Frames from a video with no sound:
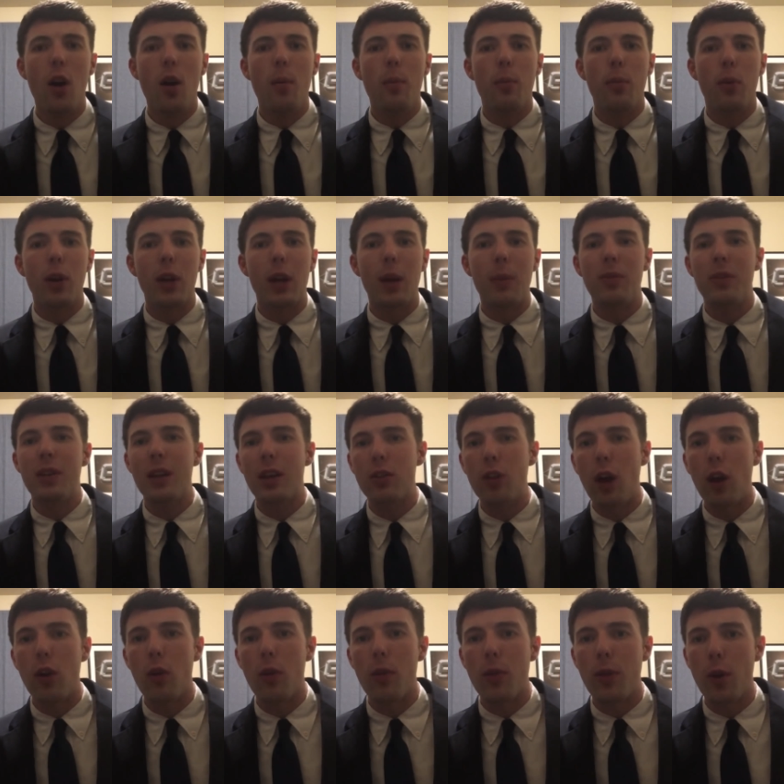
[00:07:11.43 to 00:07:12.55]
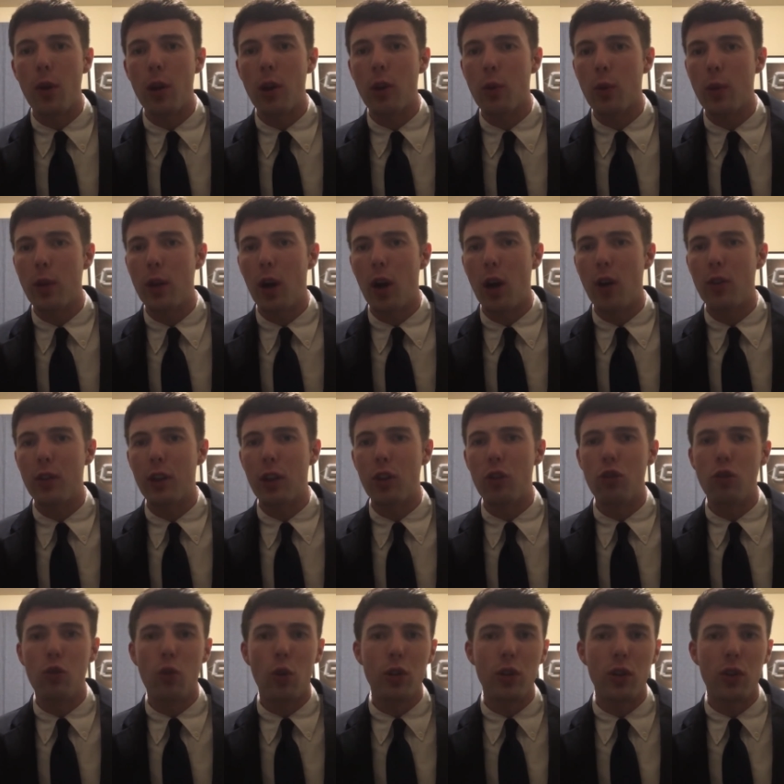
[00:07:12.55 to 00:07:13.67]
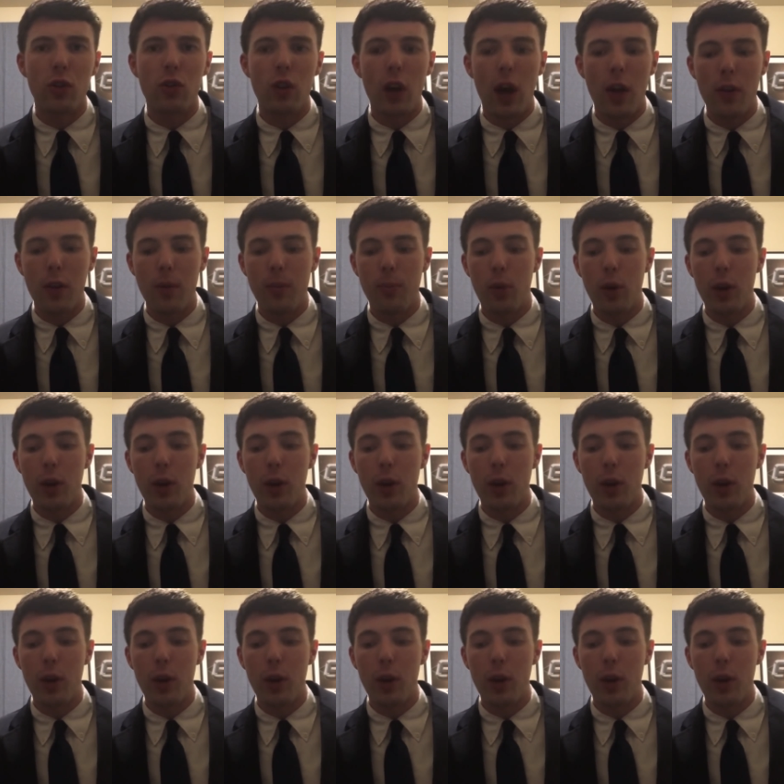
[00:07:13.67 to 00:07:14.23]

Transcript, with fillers: putting up 633 yards against Georgia Southern,